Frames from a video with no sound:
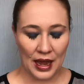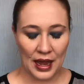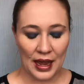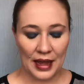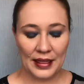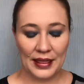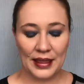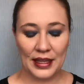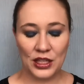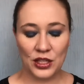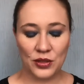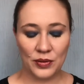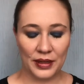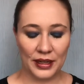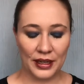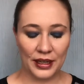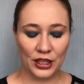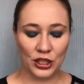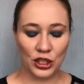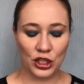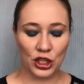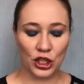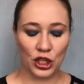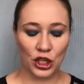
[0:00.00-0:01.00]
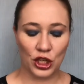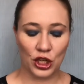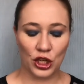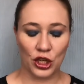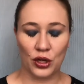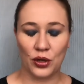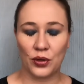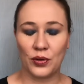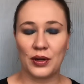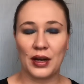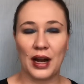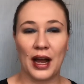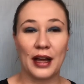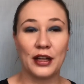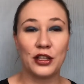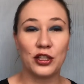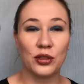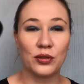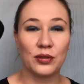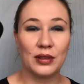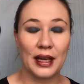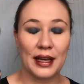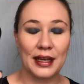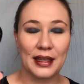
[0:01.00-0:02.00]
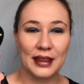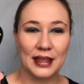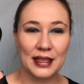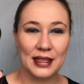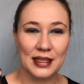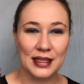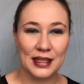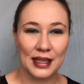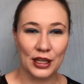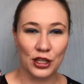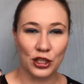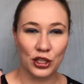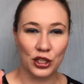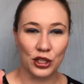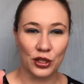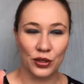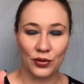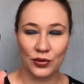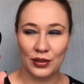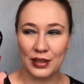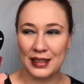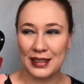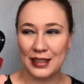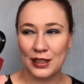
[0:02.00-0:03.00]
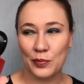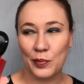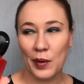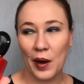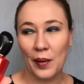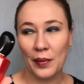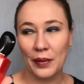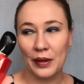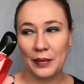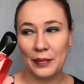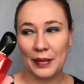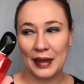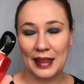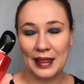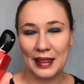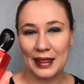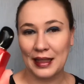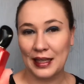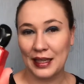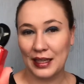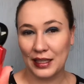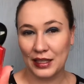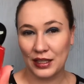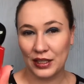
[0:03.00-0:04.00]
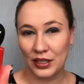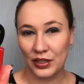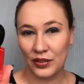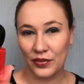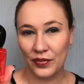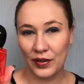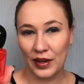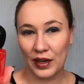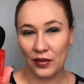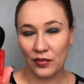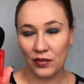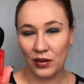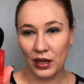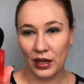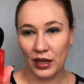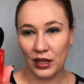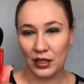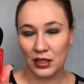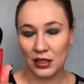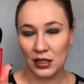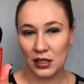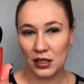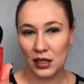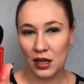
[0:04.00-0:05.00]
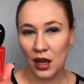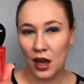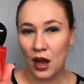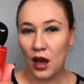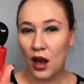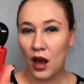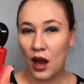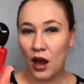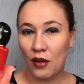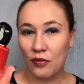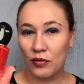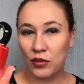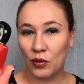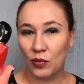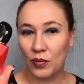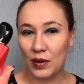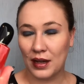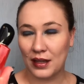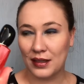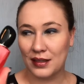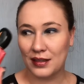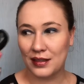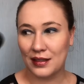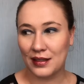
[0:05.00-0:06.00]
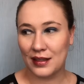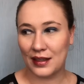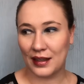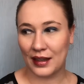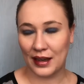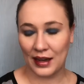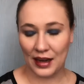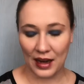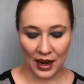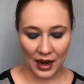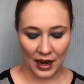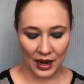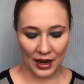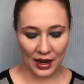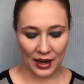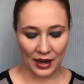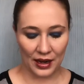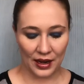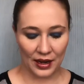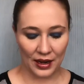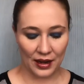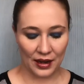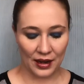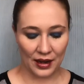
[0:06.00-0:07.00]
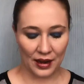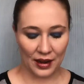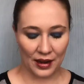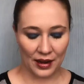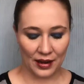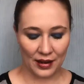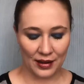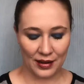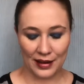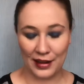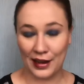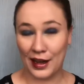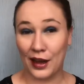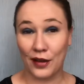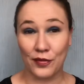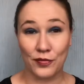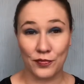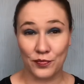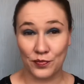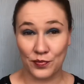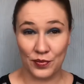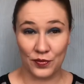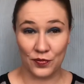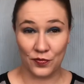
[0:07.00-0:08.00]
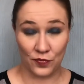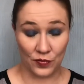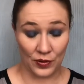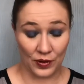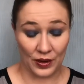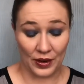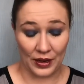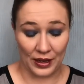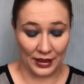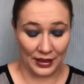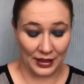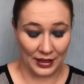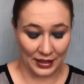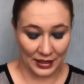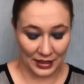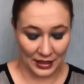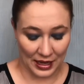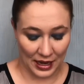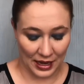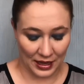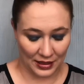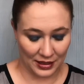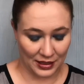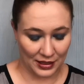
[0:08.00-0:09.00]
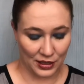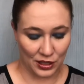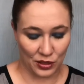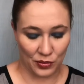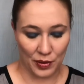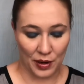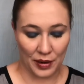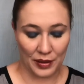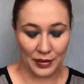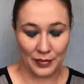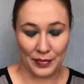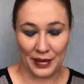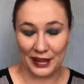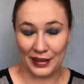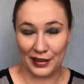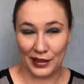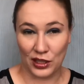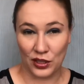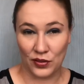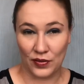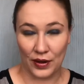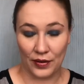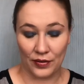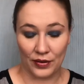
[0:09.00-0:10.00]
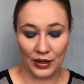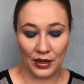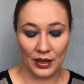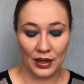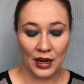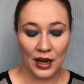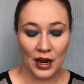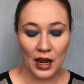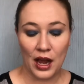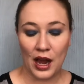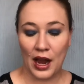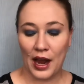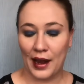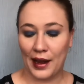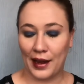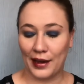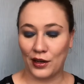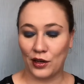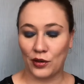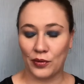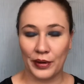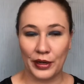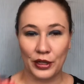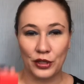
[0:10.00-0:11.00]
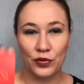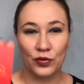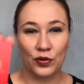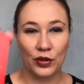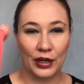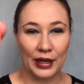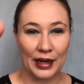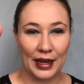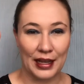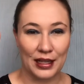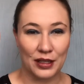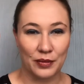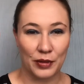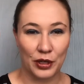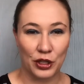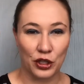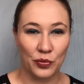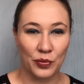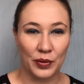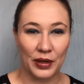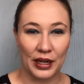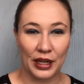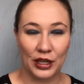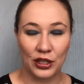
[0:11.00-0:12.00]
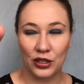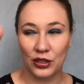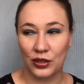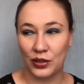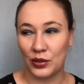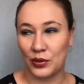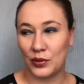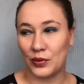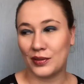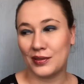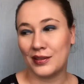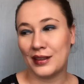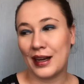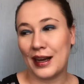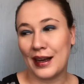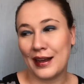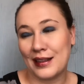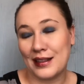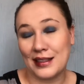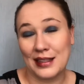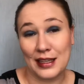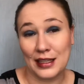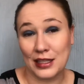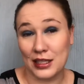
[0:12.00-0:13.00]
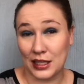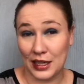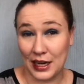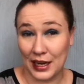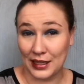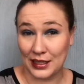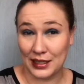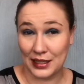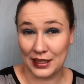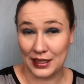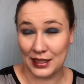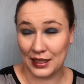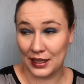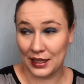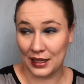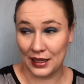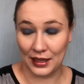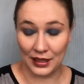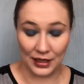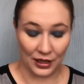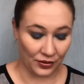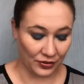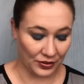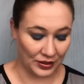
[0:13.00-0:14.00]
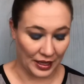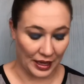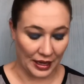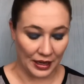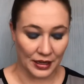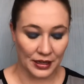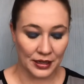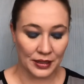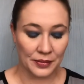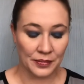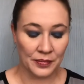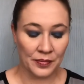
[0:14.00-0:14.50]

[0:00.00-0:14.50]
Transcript: This one is cute. I do like this scent too. This is probably my least favorite of the ones that I have in this set. This is probably my least favorite. I don't reach for it as much, but I do. It, it's a nice enough scent.